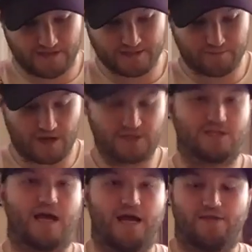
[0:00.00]

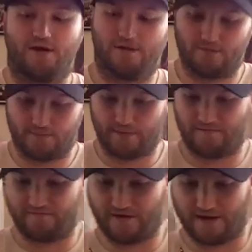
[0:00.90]
project I thought it would be
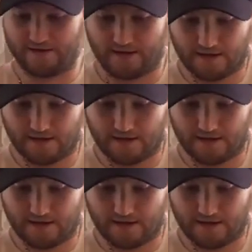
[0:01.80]
fun.